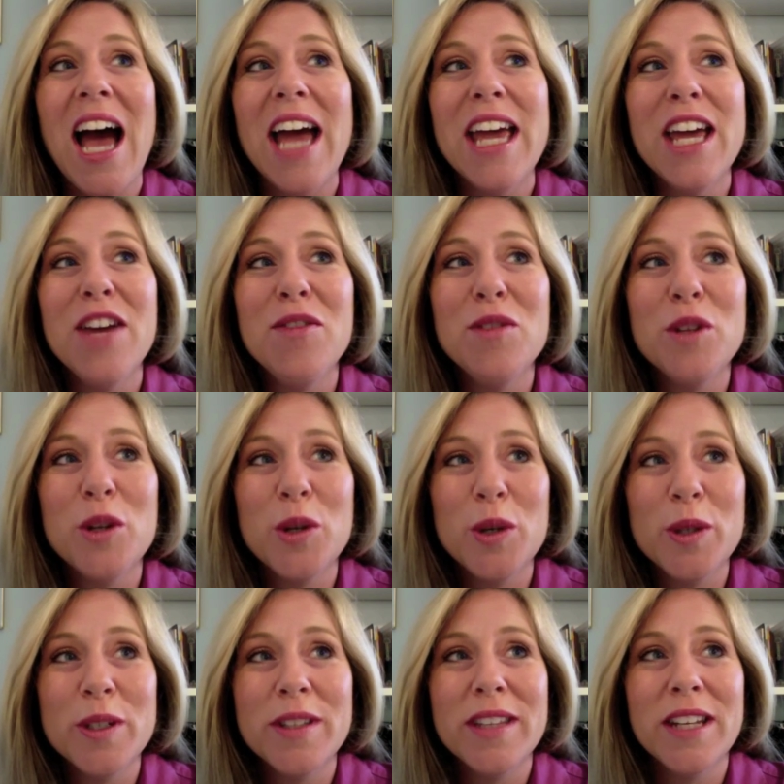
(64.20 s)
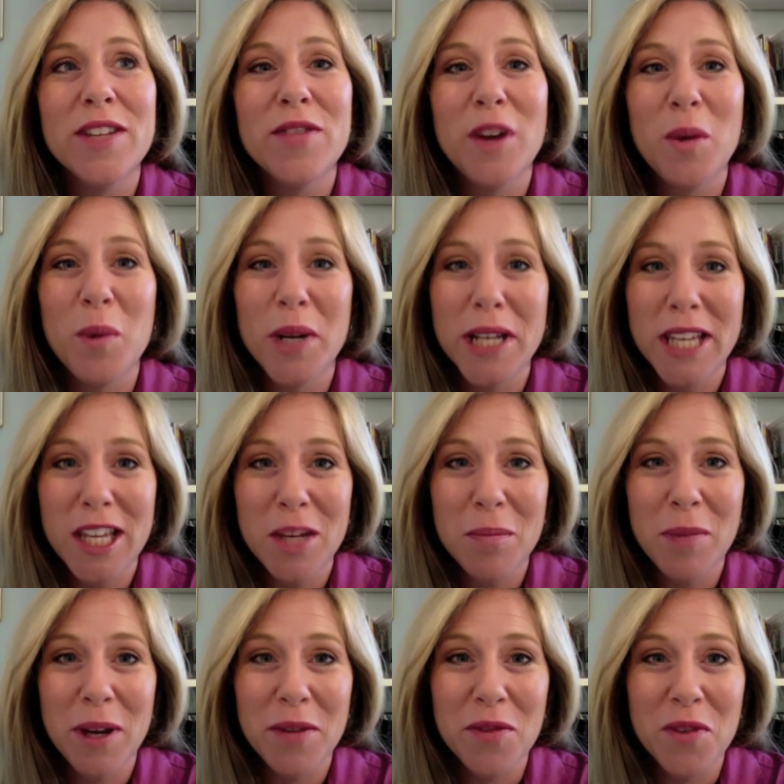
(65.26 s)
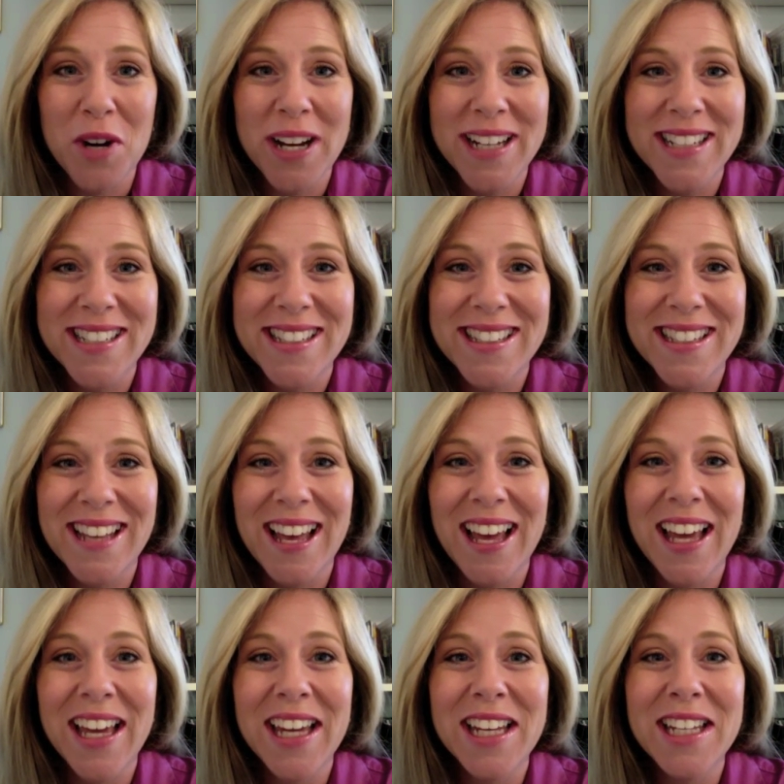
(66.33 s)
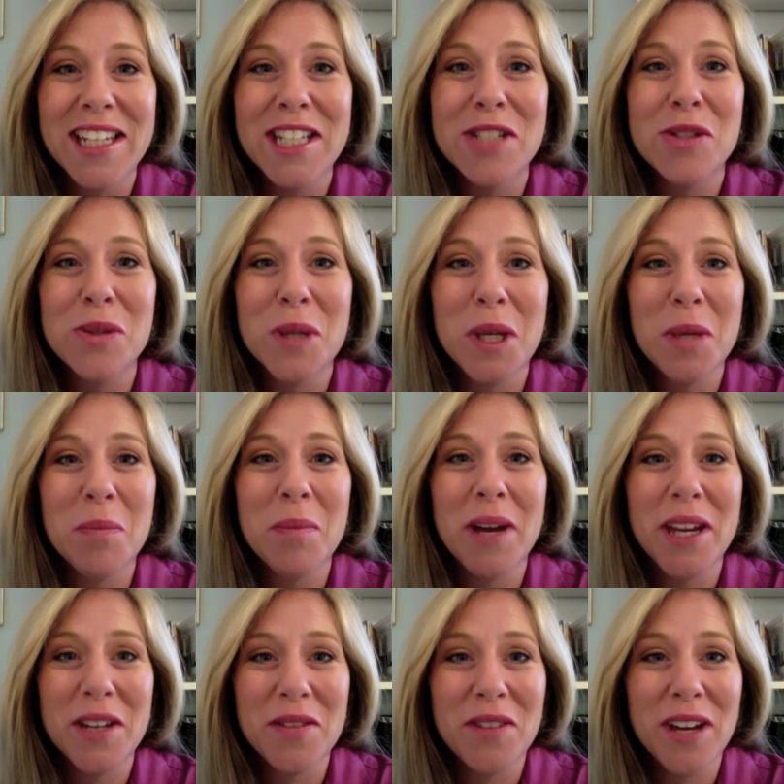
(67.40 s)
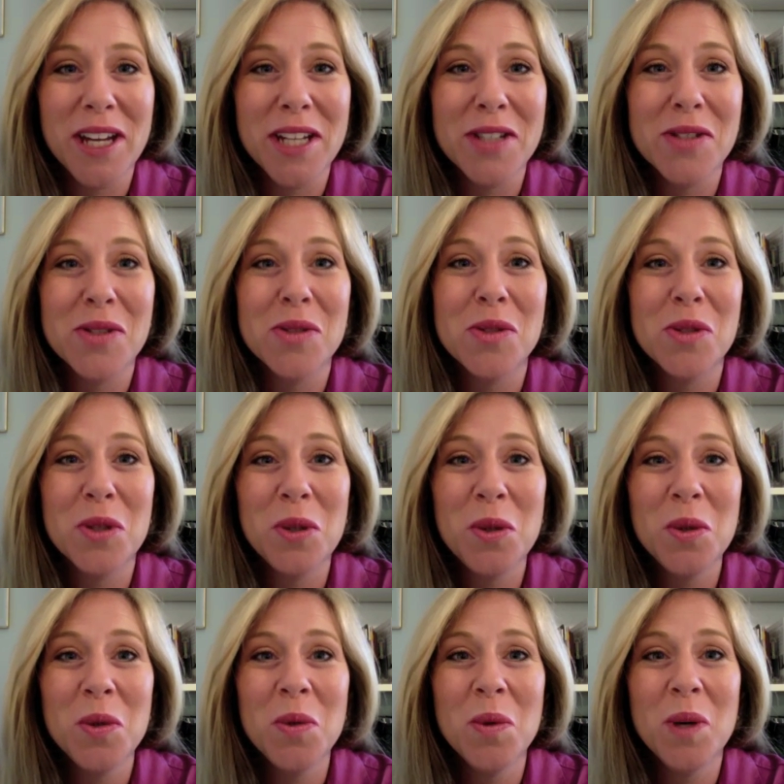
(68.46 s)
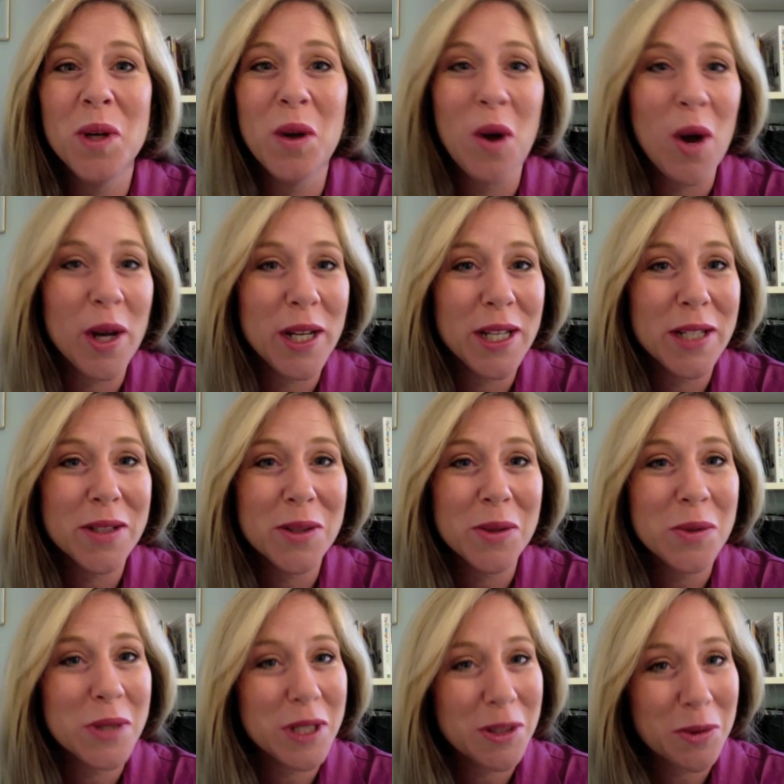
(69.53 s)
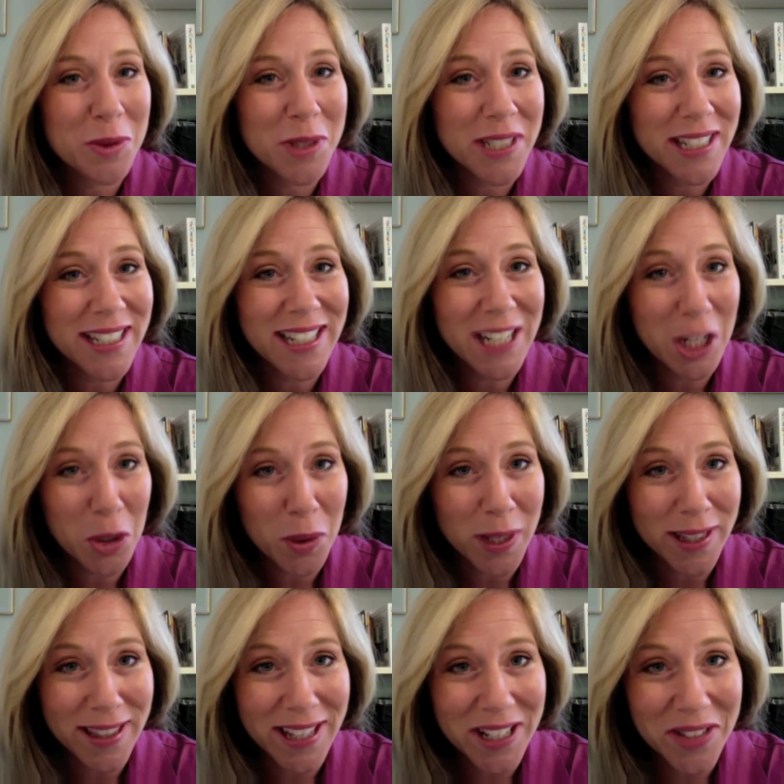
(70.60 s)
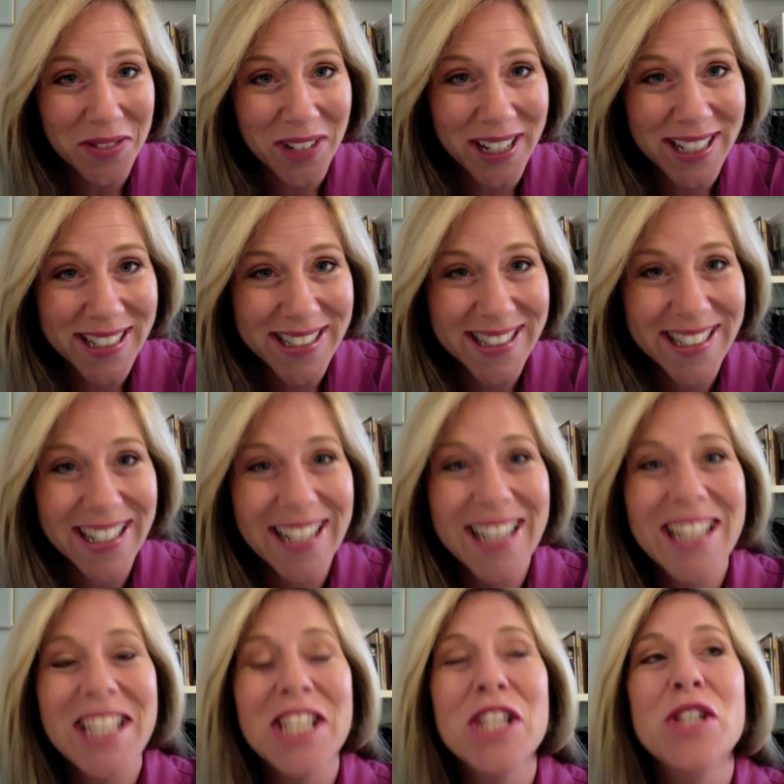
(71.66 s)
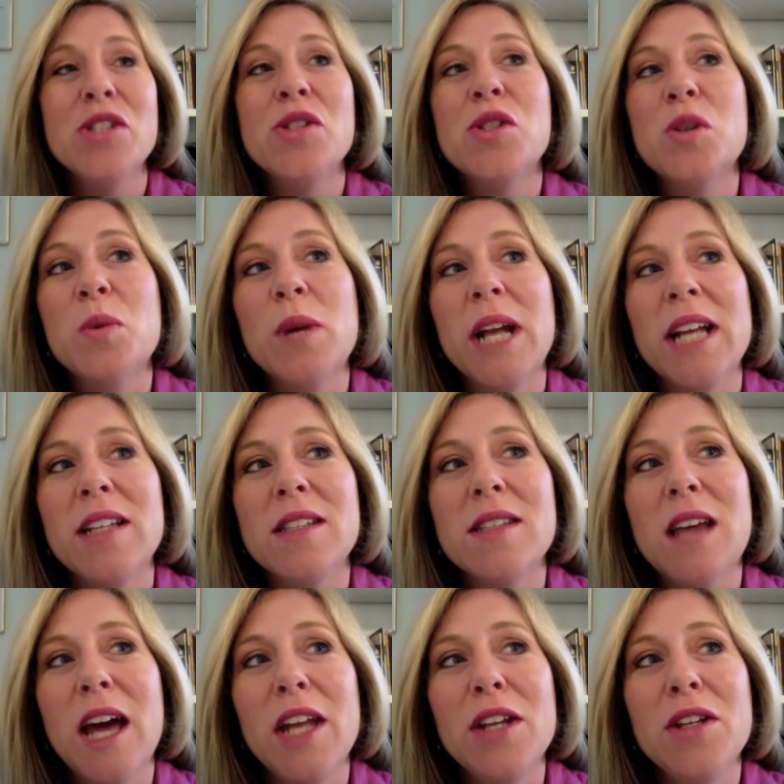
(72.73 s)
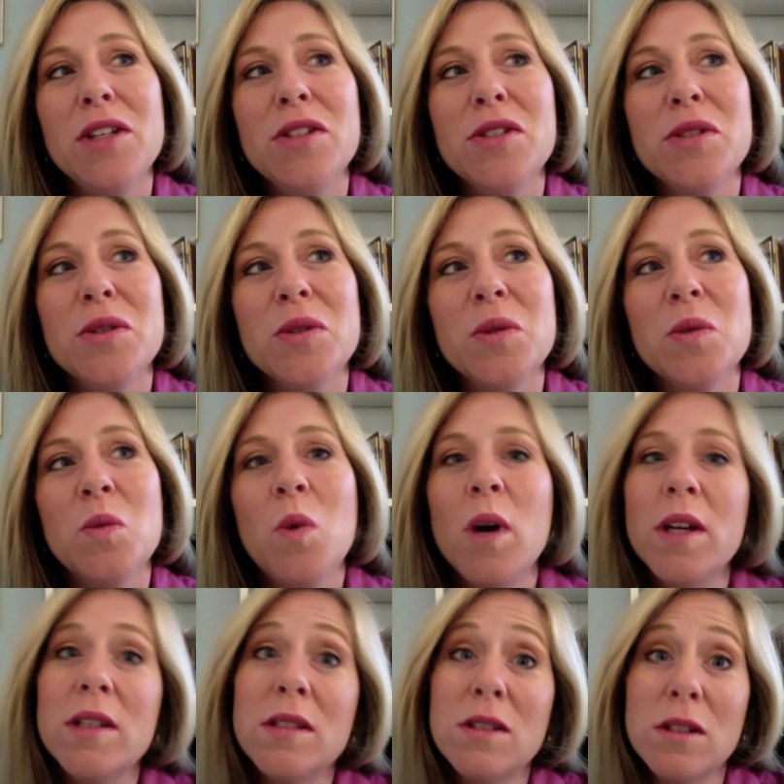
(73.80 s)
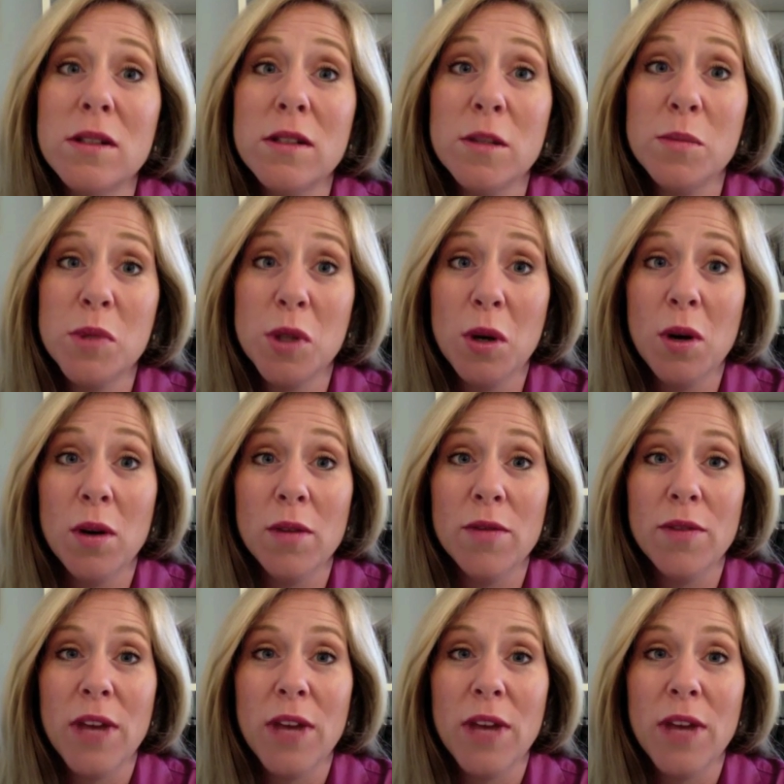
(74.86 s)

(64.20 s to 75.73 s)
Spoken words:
have learned that if I want to keep my friends, I need to keep my advice to an audience who's interested in hearing that advice. So what I decided to do was just observe.